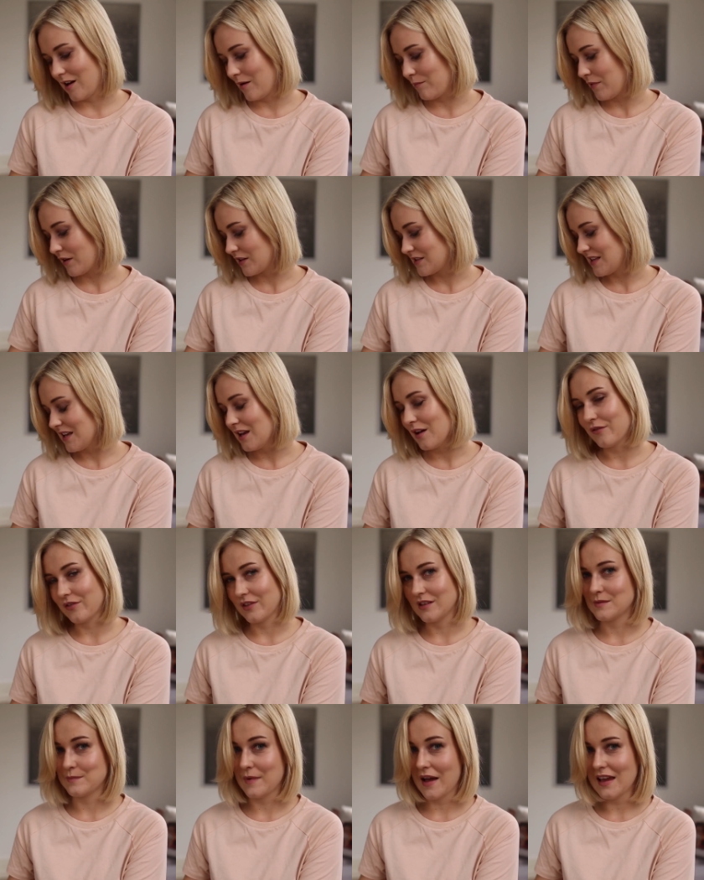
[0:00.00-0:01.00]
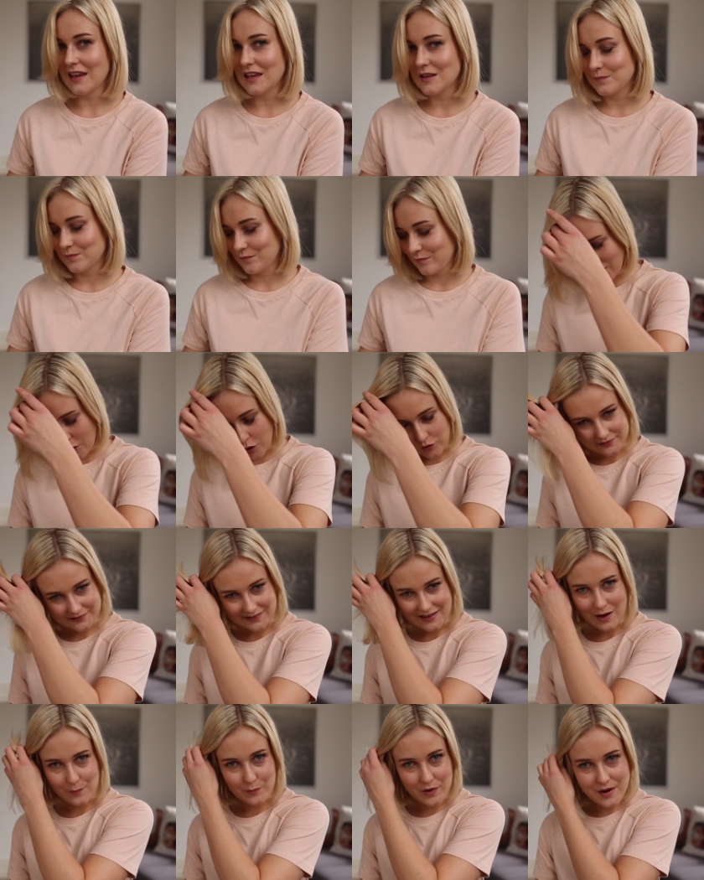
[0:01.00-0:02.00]
unboxing of this bag on
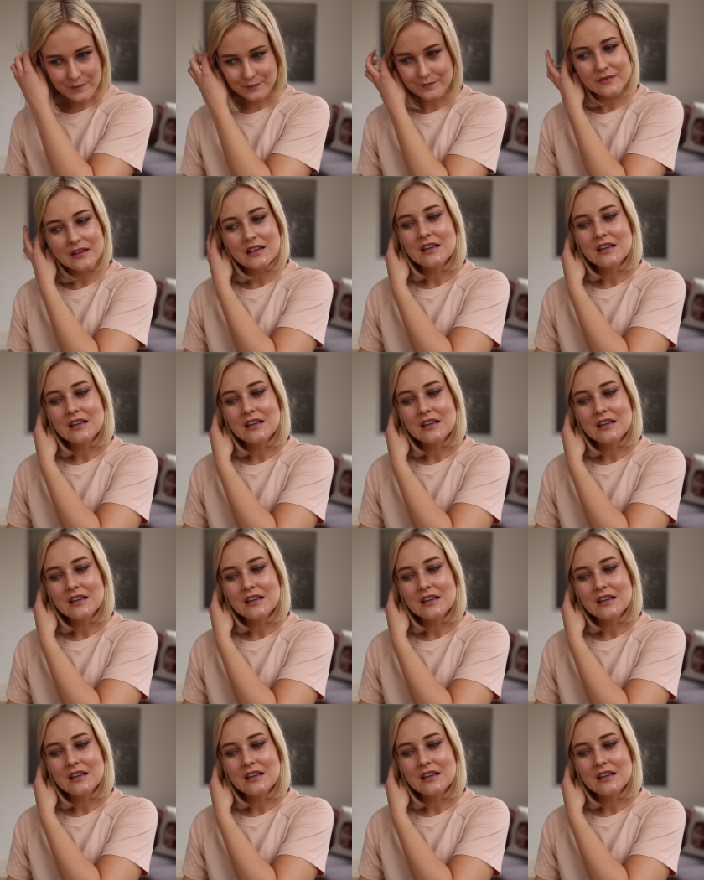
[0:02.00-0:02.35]
camera.